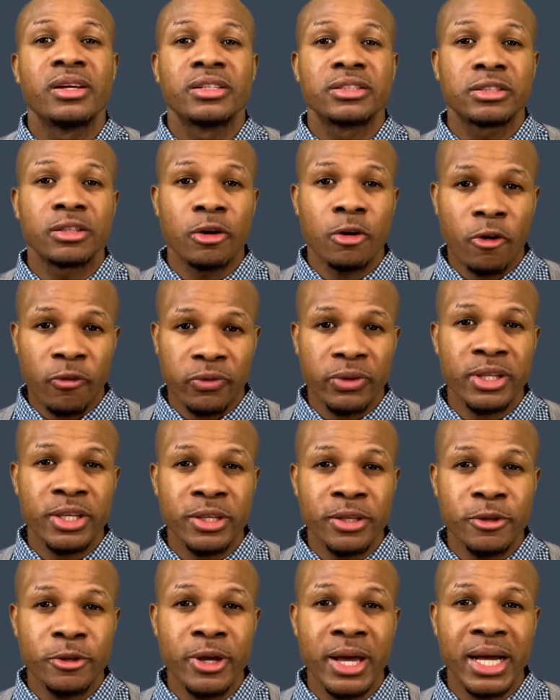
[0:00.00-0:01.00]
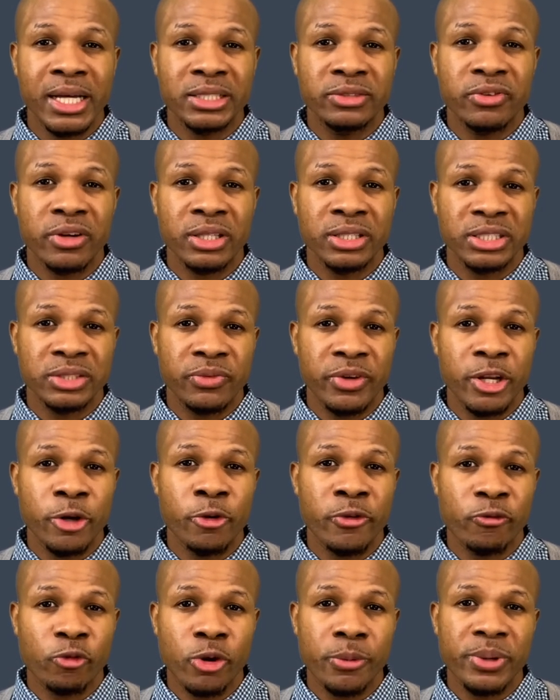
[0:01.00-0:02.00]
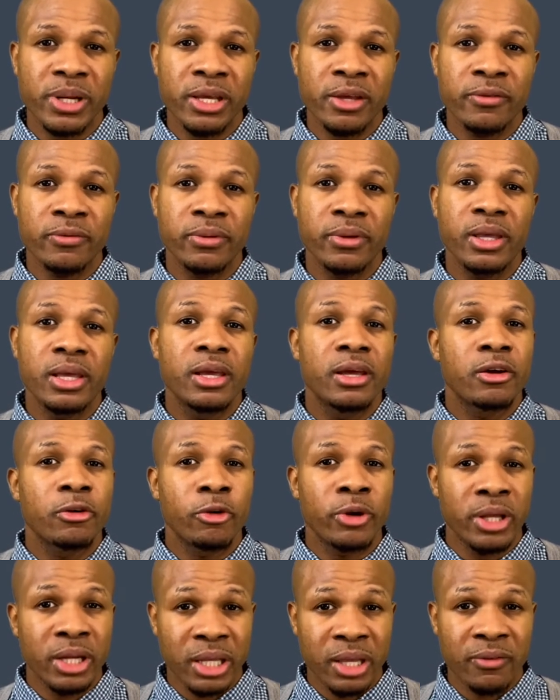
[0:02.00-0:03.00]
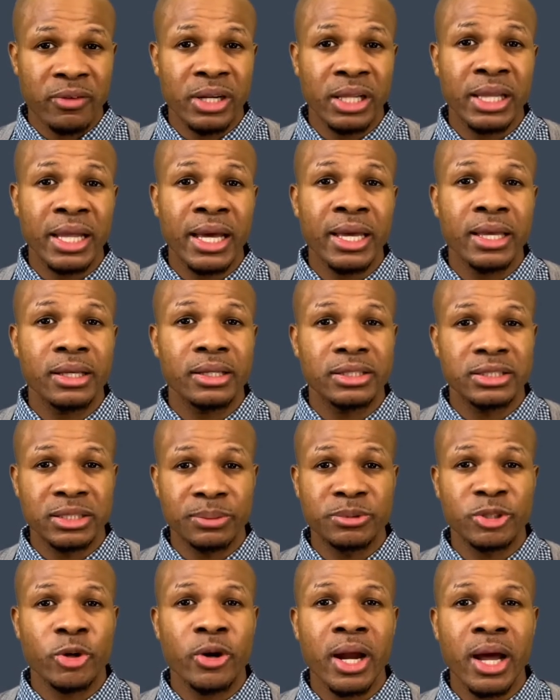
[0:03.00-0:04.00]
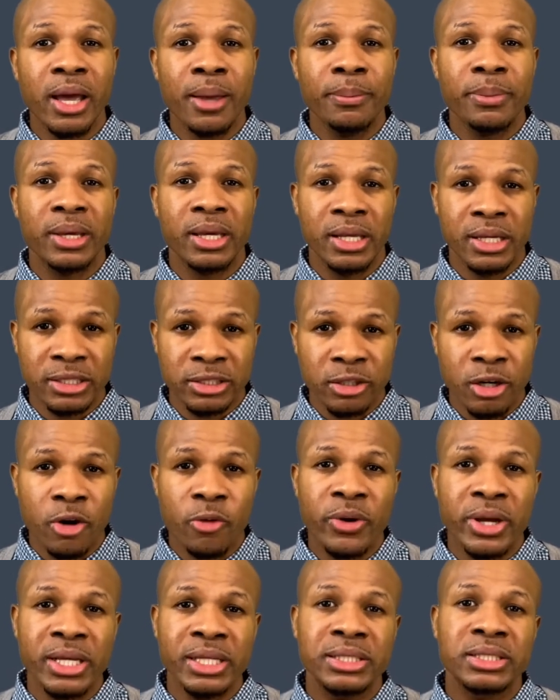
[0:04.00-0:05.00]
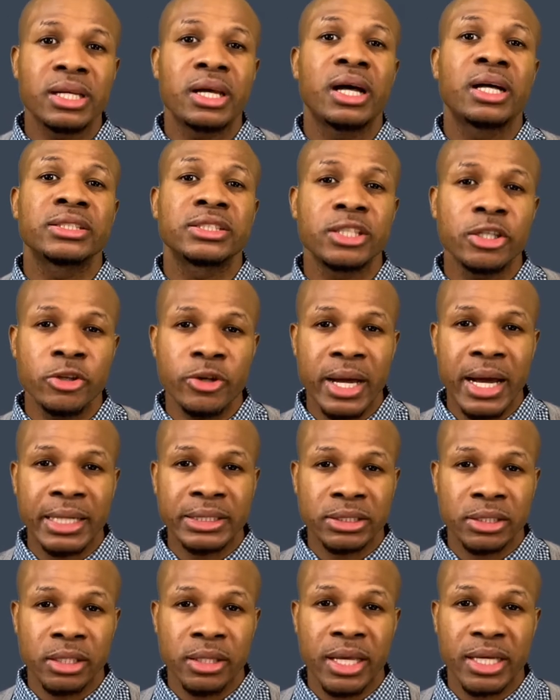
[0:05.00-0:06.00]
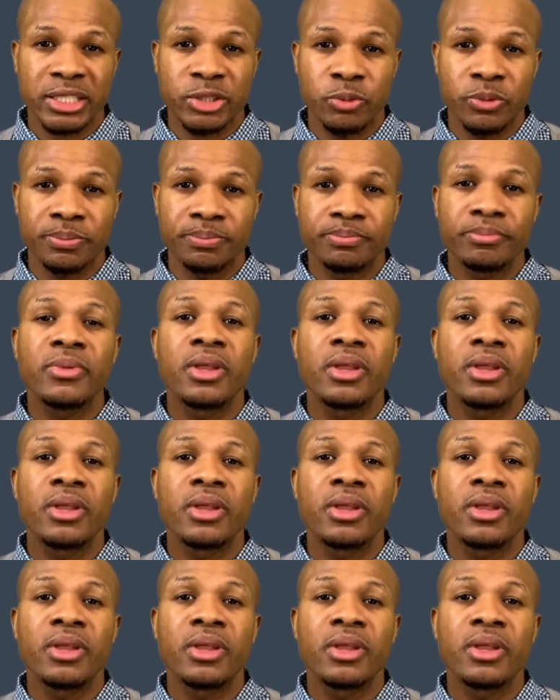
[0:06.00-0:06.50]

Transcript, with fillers: So hopefully you guys found this video informative. Go ahead and give it a like, subscribe, and as always, I'll see you guys in the next one.